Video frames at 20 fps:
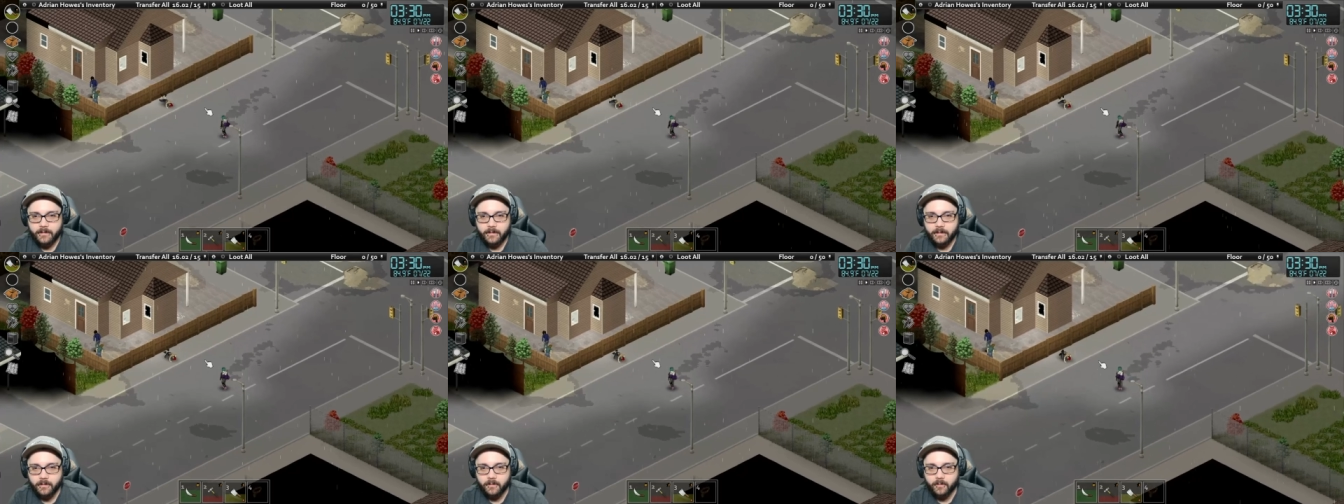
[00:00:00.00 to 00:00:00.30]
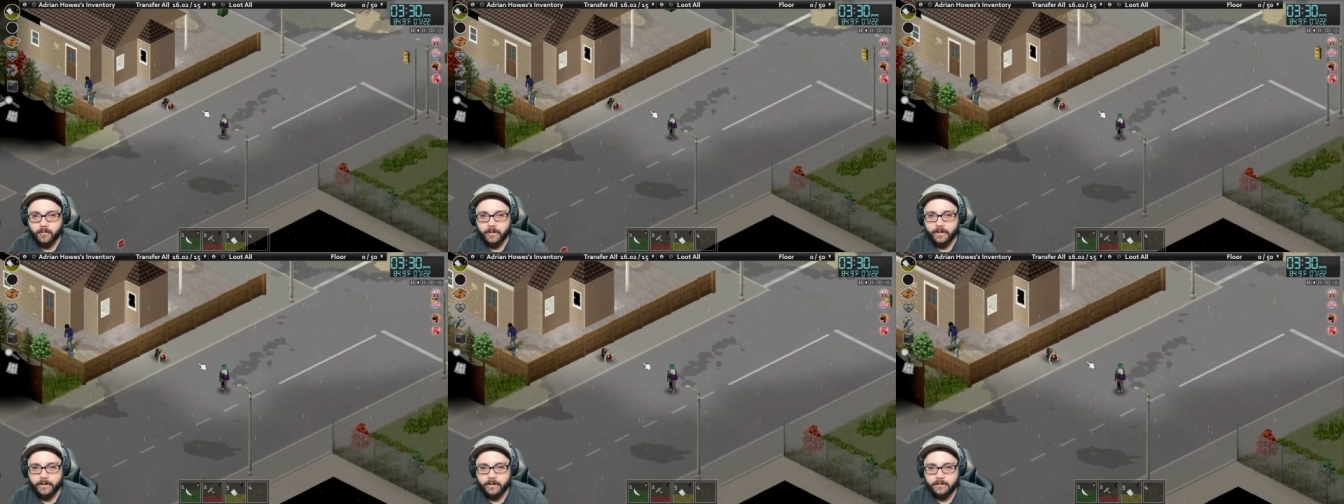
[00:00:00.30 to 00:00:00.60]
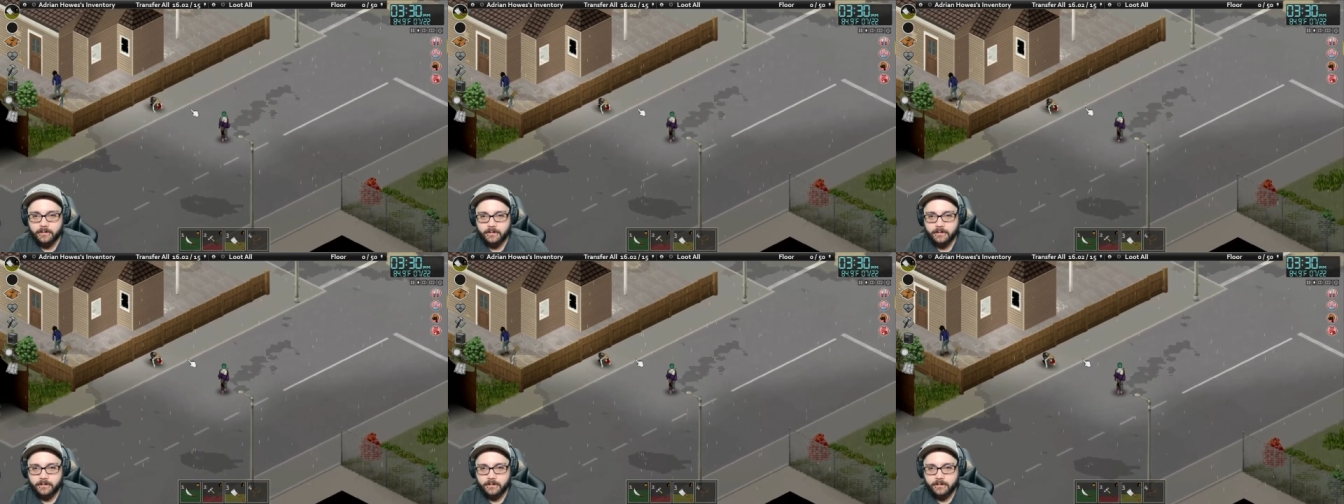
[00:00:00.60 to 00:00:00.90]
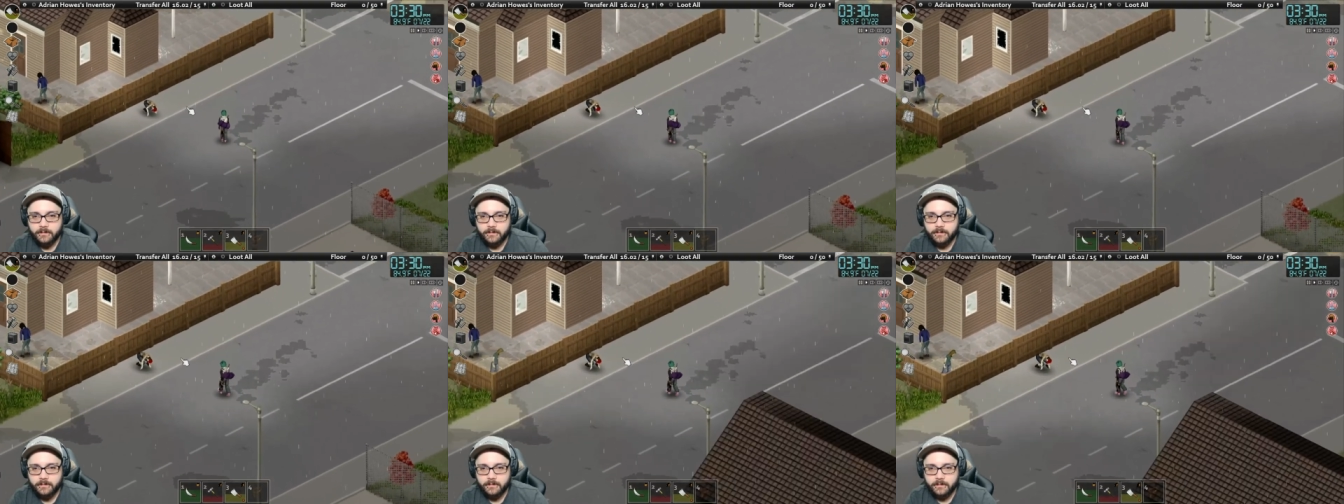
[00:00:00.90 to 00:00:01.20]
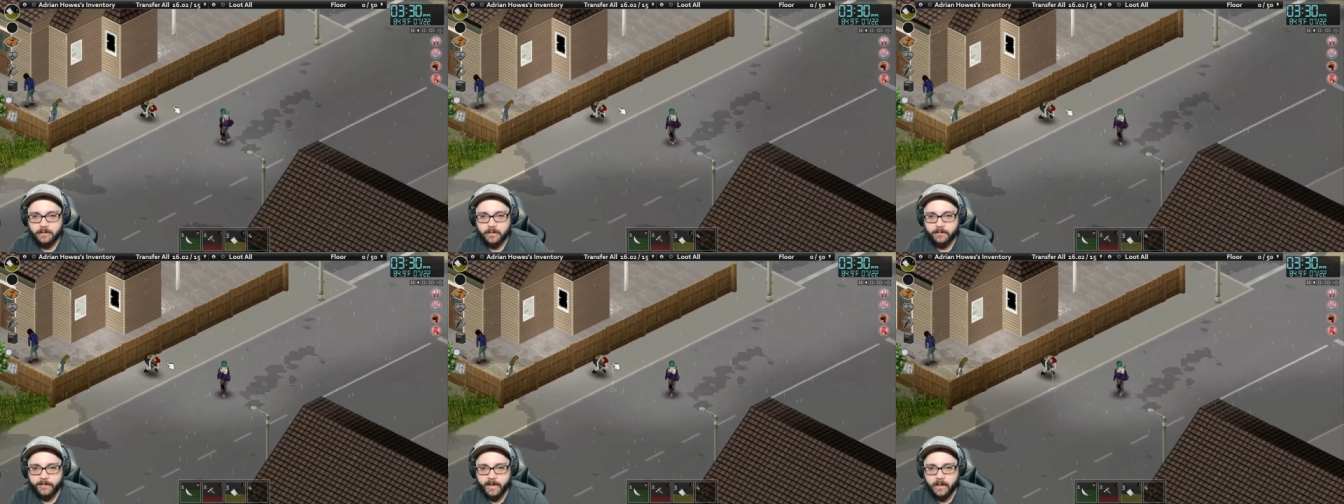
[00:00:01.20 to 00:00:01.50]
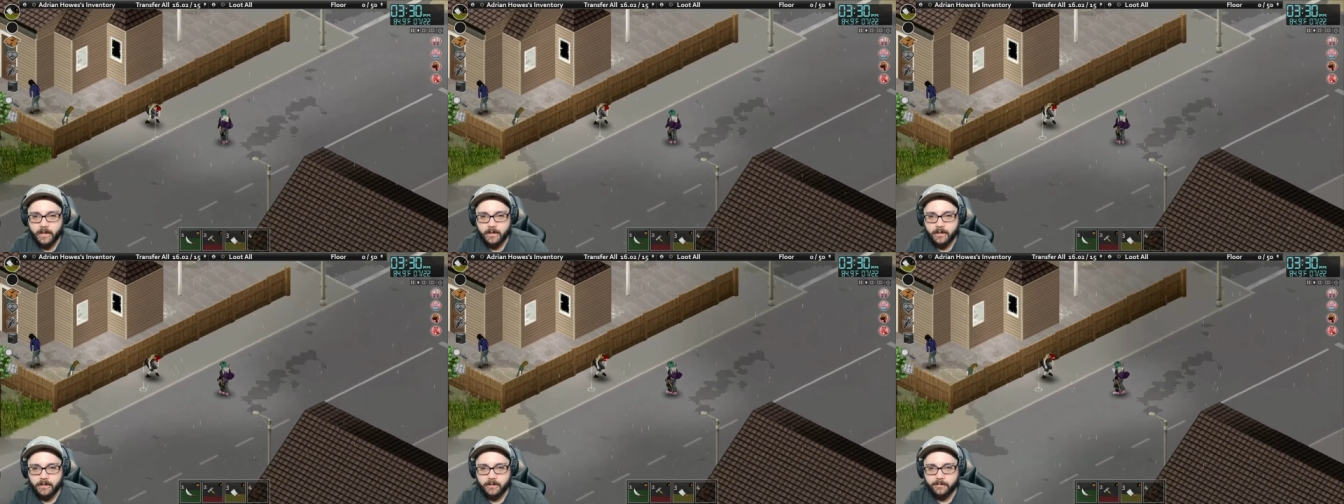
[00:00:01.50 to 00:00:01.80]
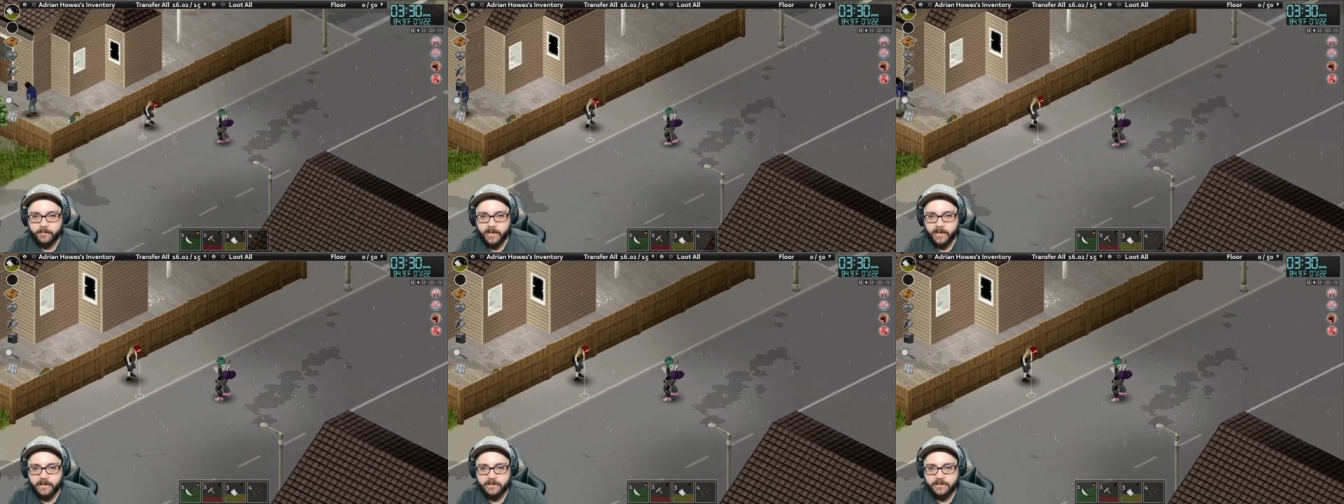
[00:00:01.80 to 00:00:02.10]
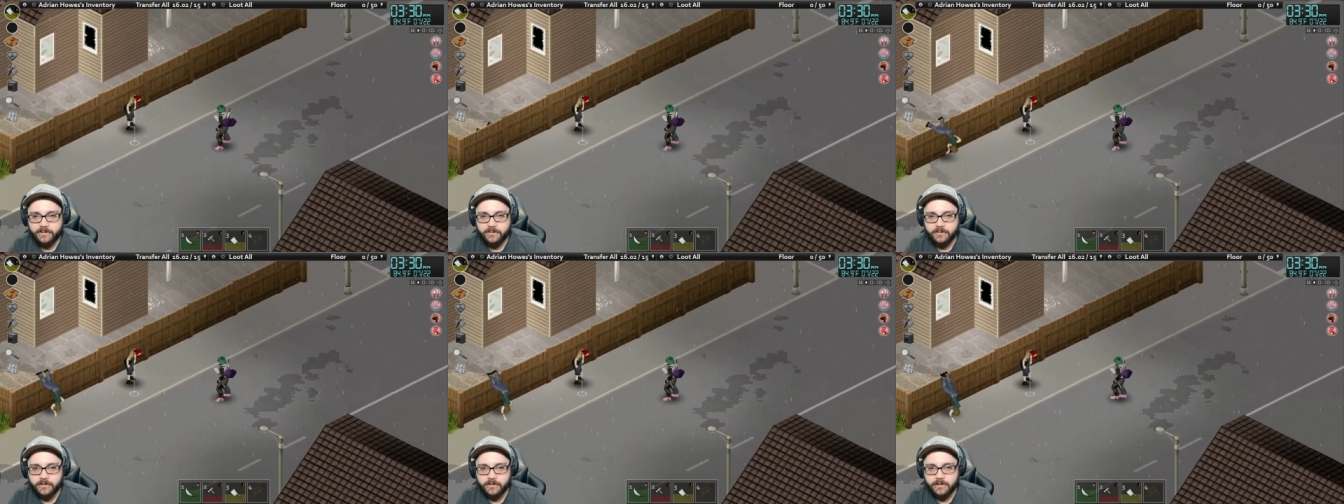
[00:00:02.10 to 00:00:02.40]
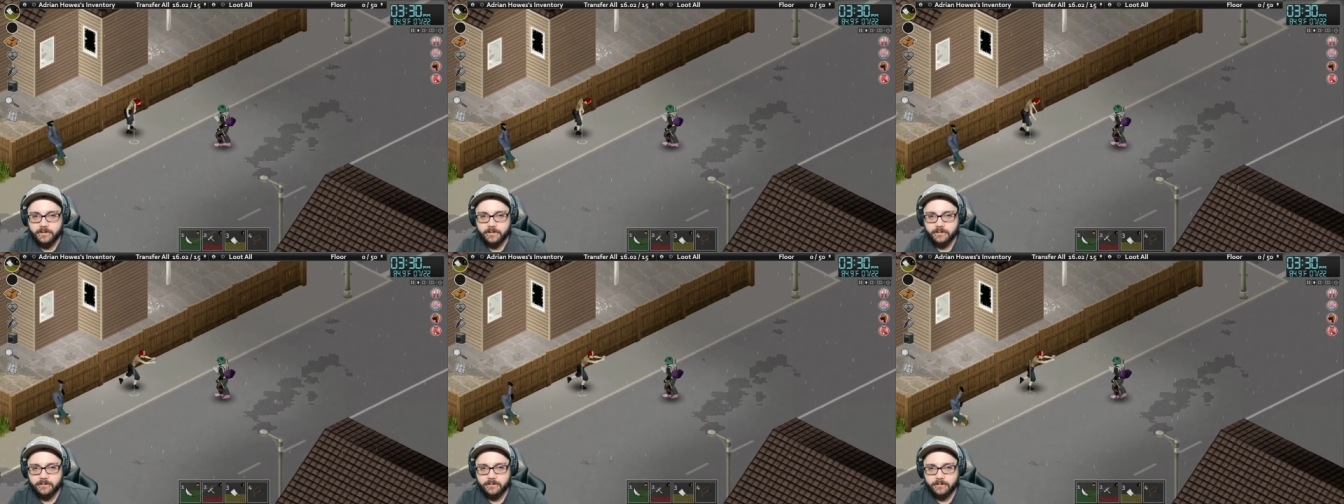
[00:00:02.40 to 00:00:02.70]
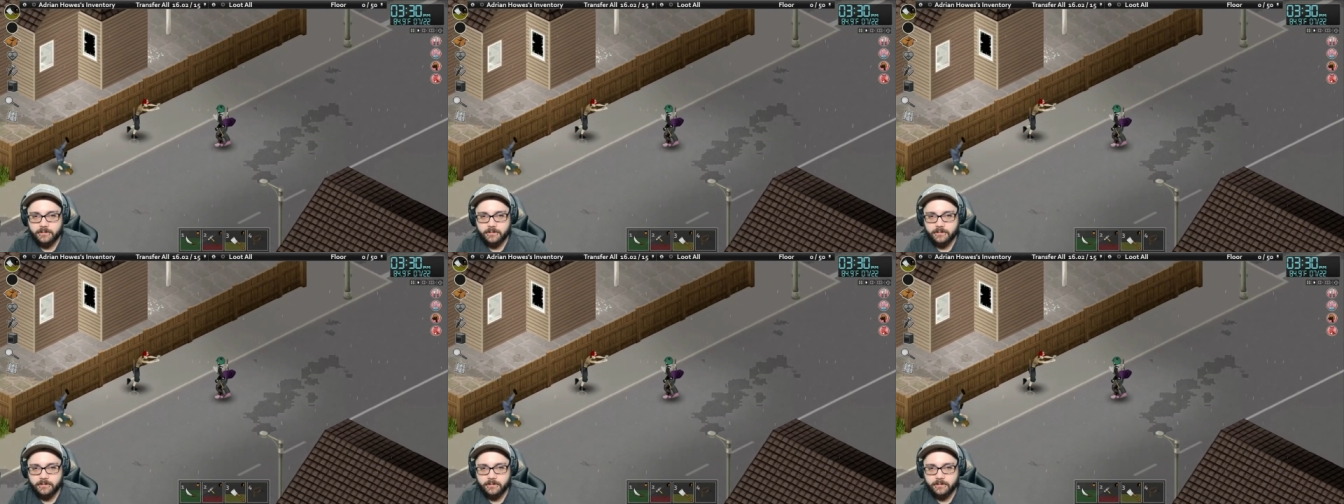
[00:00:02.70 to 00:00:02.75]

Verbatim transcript: Oh, wait. I'm not on my street.